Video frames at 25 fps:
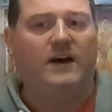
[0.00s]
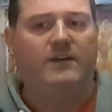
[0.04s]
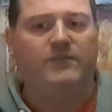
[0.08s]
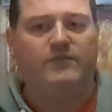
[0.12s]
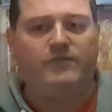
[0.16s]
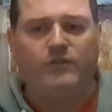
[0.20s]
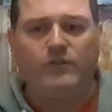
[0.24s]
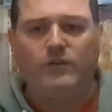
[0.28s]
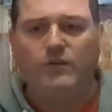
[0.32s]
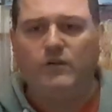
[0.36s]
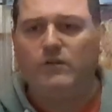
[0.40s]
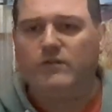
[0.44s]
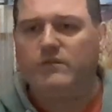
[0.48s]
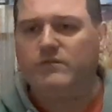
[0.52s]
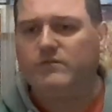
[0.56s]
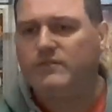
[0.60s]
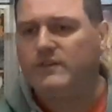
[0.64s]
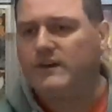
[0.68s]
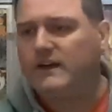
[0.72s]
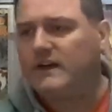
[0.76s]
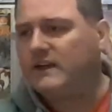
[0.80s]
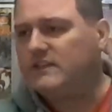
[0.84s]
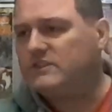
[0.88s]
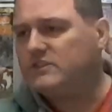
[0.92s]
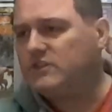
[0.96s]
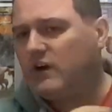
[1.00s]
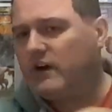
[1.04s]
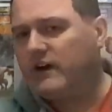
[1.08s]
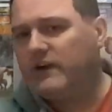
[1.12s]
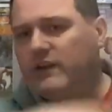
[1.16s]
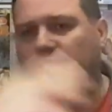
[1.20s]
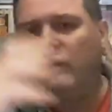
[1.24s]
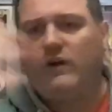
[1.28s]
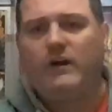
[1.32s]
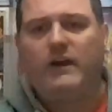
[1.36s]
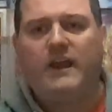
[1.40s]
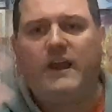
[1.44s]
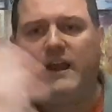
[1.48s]
full of
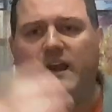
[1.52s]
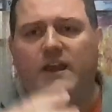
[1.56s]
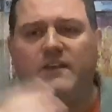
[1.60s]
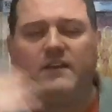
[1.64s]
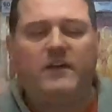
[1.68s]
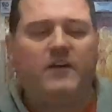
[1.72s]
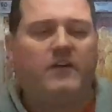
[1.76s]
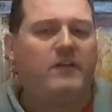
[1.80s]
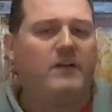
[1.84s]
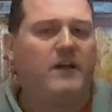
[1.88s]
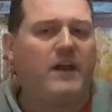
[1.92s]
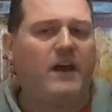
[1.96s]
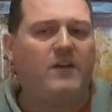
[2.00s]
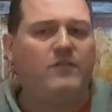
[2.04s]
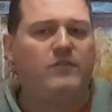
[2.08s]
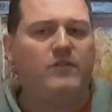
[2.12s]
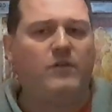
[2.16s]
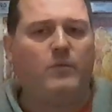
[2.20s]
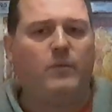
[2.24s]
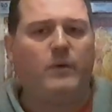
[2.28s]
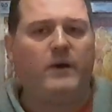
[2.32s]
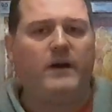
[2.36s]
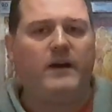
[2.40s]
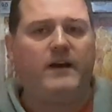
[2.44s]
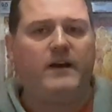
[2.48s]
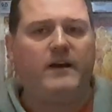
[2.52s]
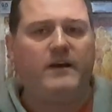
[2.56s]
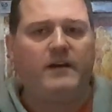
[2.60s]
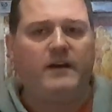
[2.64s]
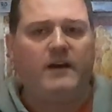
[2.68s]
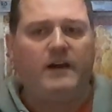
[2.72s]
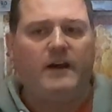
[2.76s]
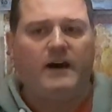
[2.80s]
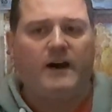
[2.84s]
dialogue here, there, and everywhere,